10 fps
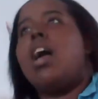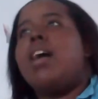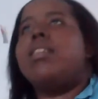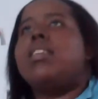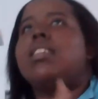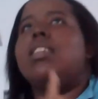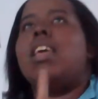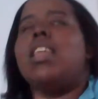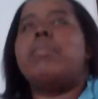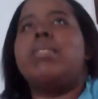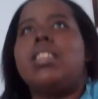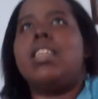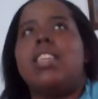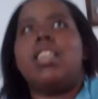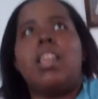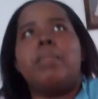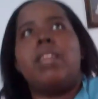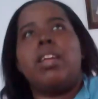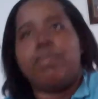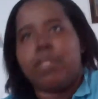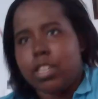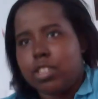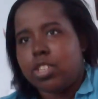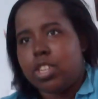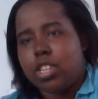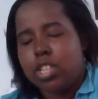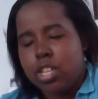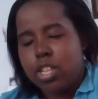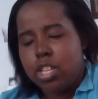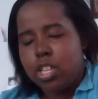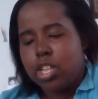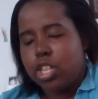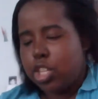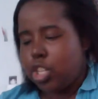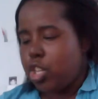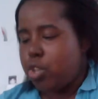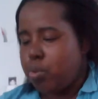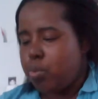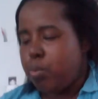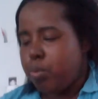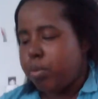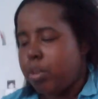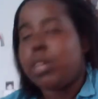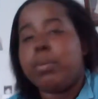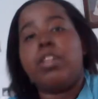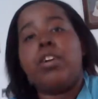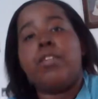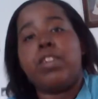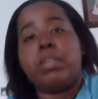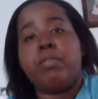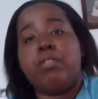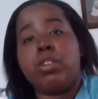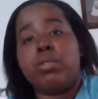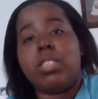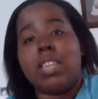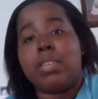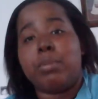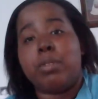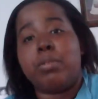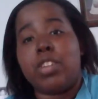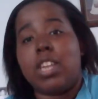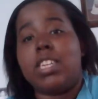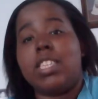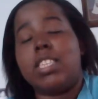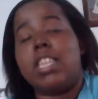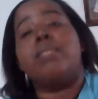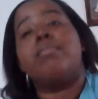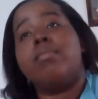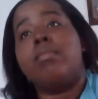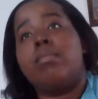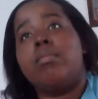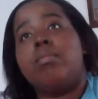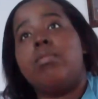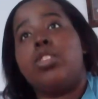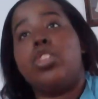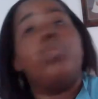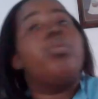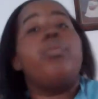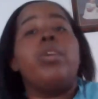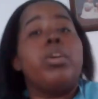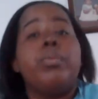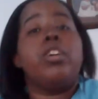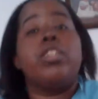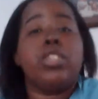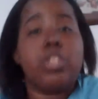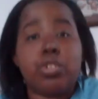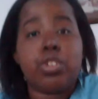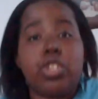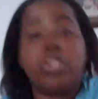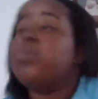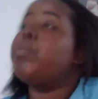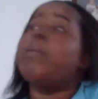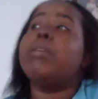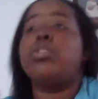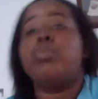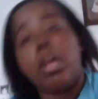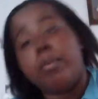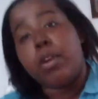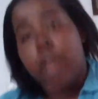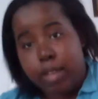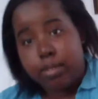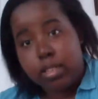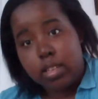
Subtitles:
And I'm sitting there thinking, I'm like, Rich, you were working with her first before you decided to work with Johnny and Sin. You were working with her still. You promised to help her out.